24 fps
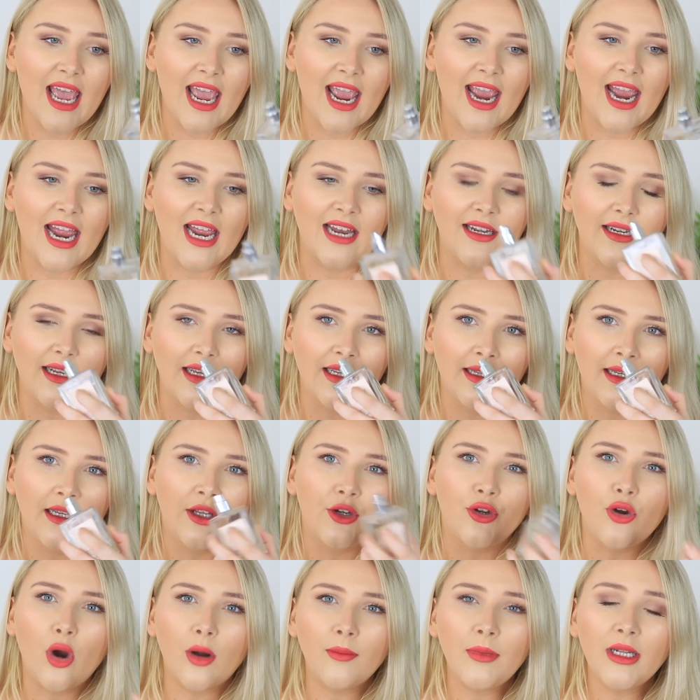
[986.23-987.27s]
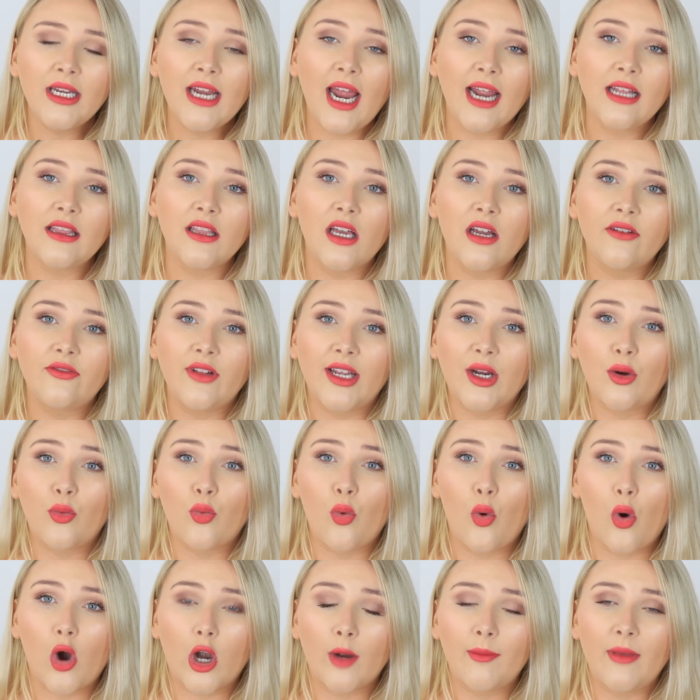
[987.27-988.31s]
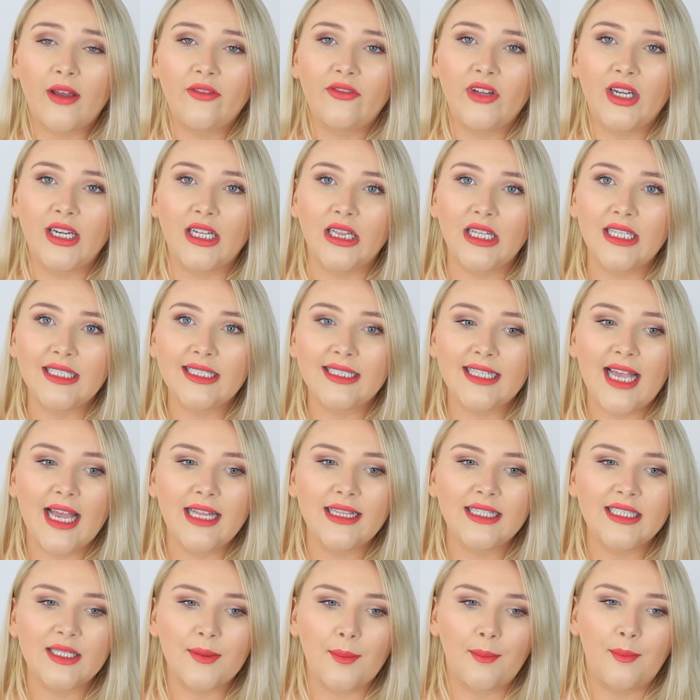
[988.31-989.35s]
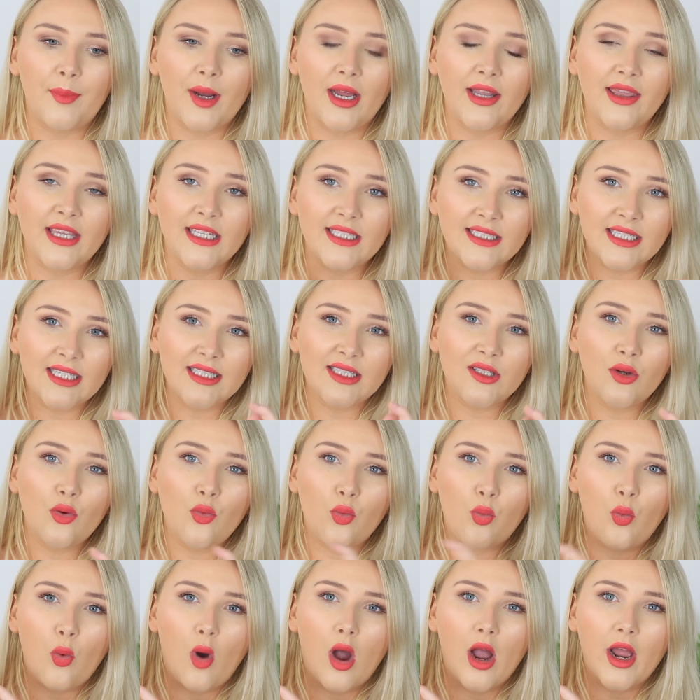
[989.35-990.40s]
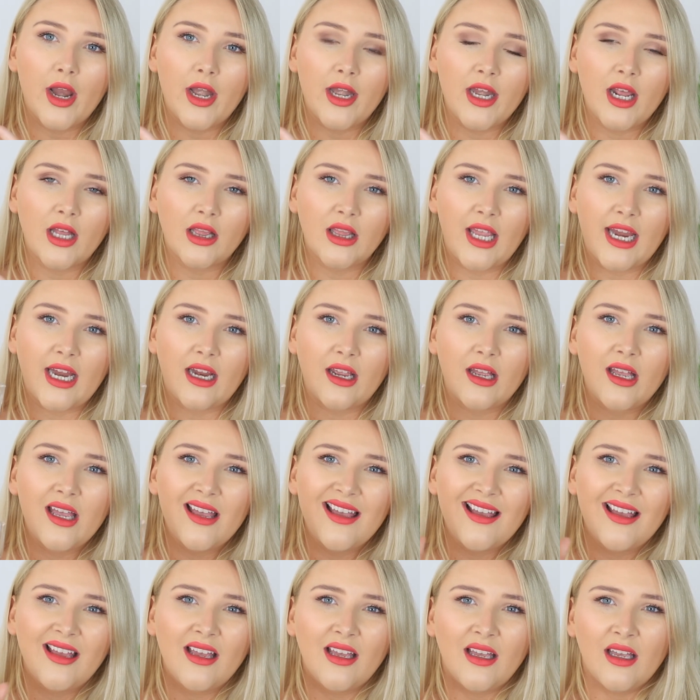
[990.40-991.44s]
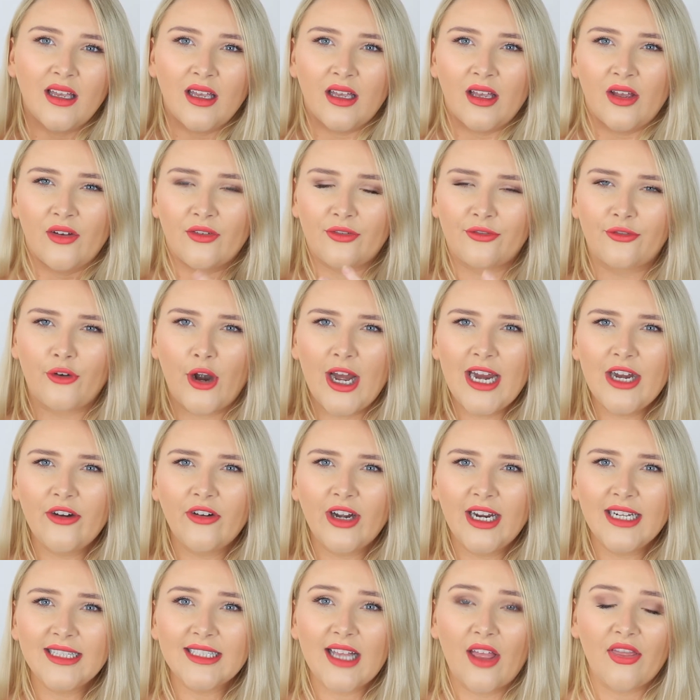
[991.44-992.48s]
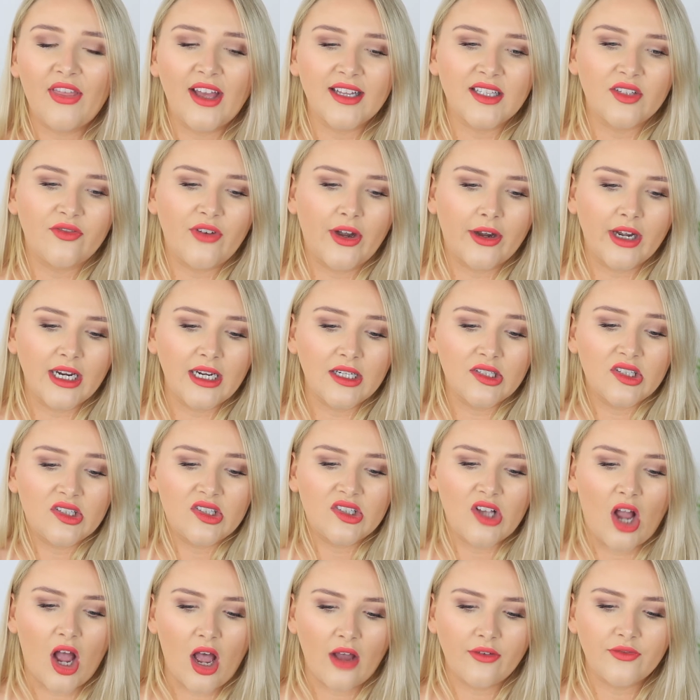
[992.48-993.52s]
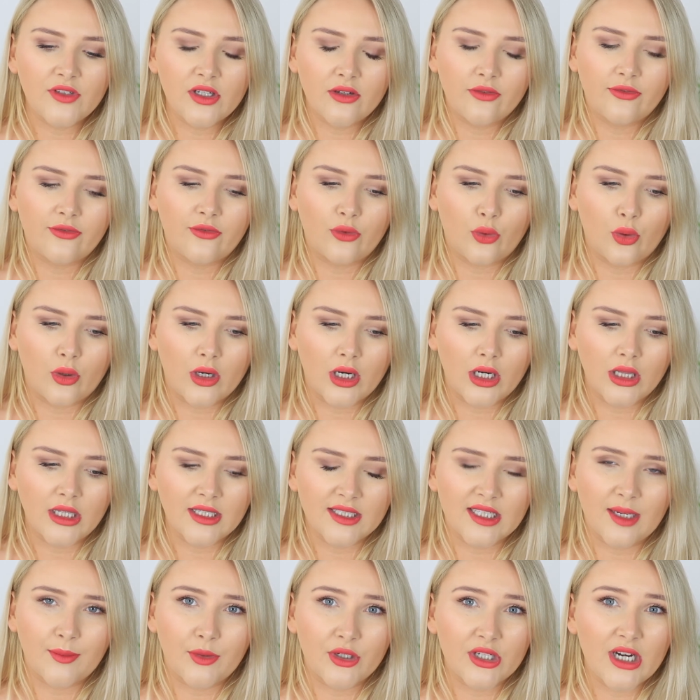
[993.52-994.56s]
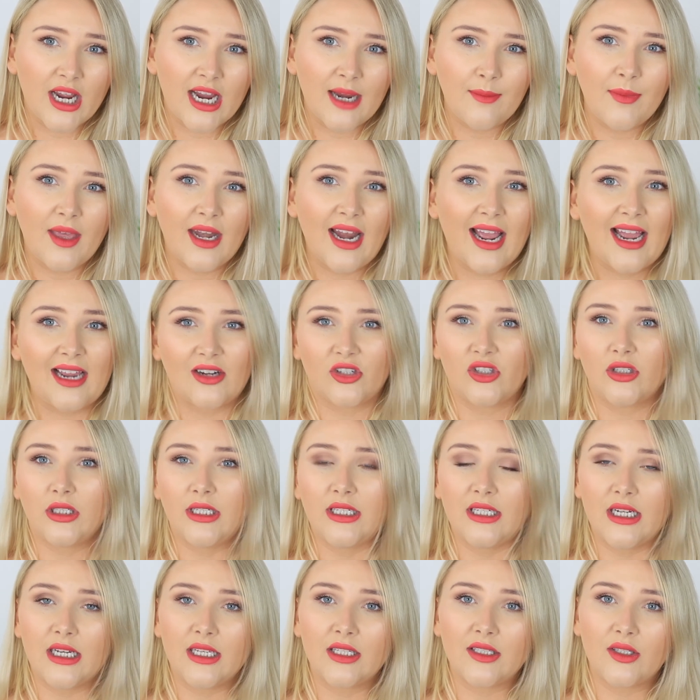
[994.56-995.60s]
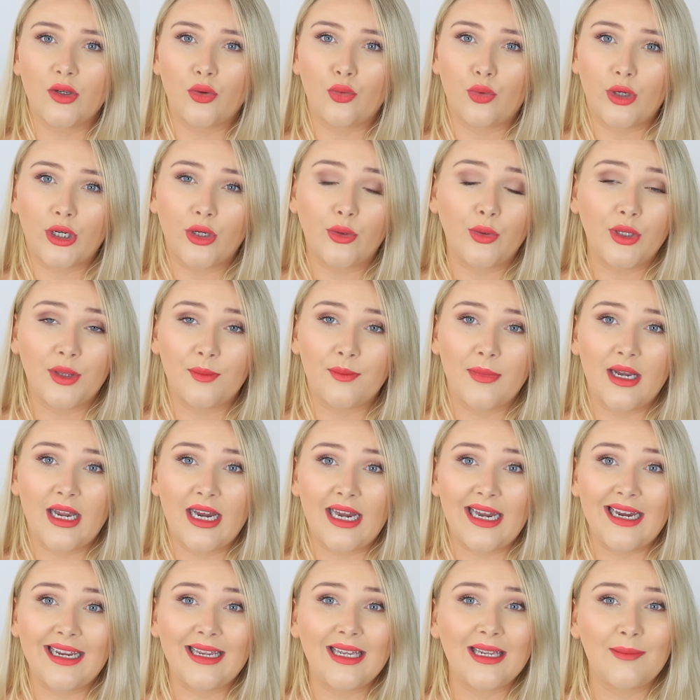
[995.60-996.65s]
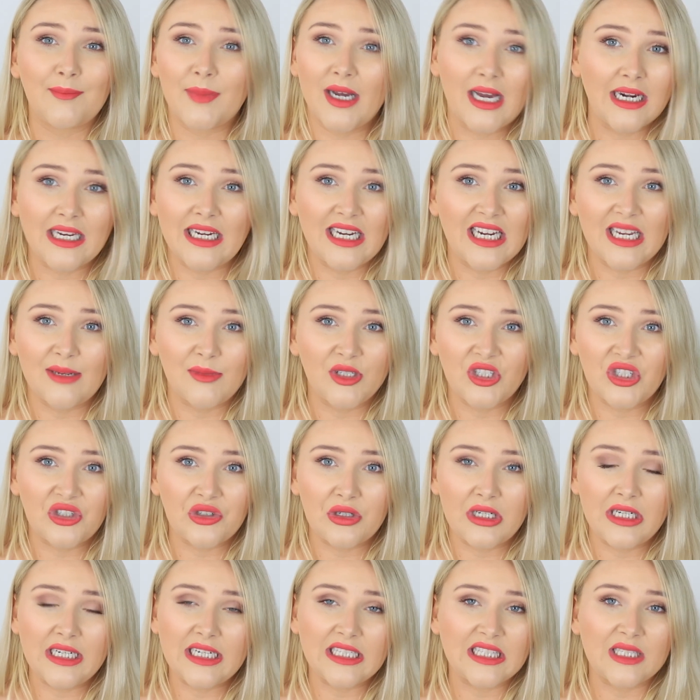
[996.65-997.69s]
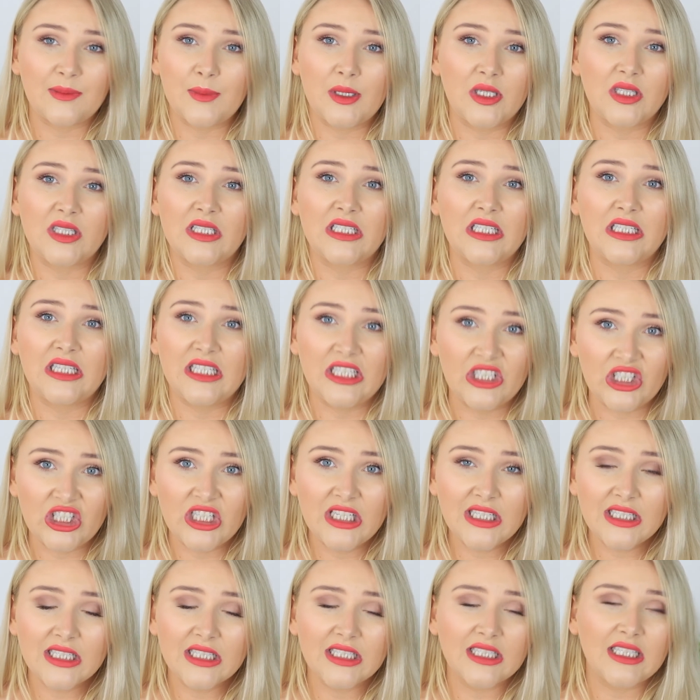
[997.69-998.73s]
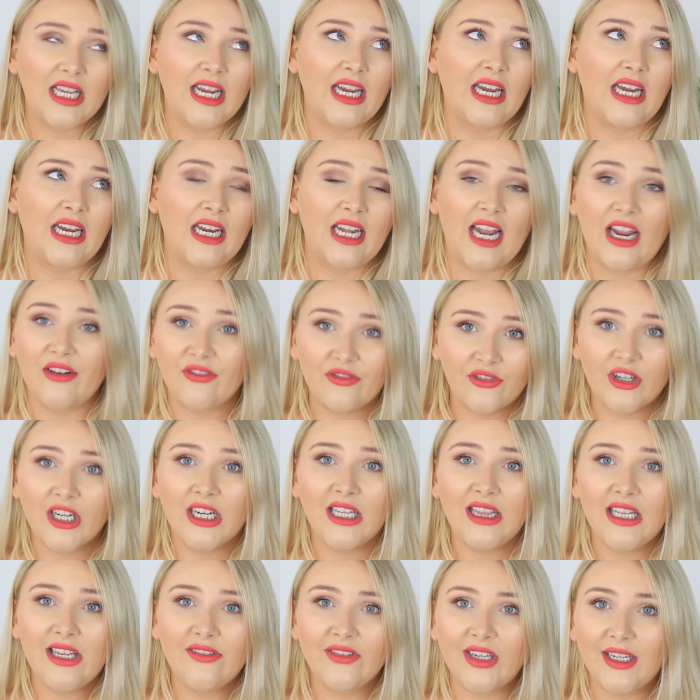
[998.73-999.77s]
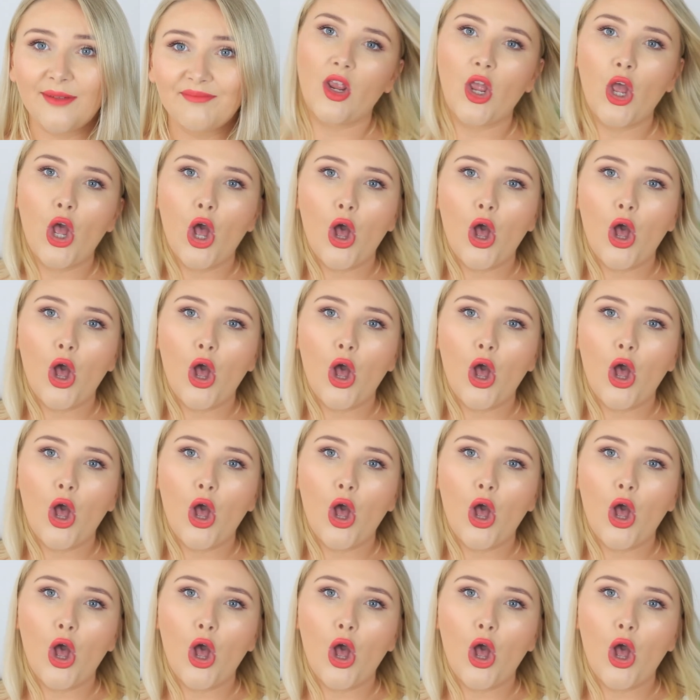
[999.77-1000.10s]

And normally I love like warm vanilla scents, but this is the one like fragrance that's very soft for the summertime that actually does work with my body chemistry. It smells delicious and I freaking love it.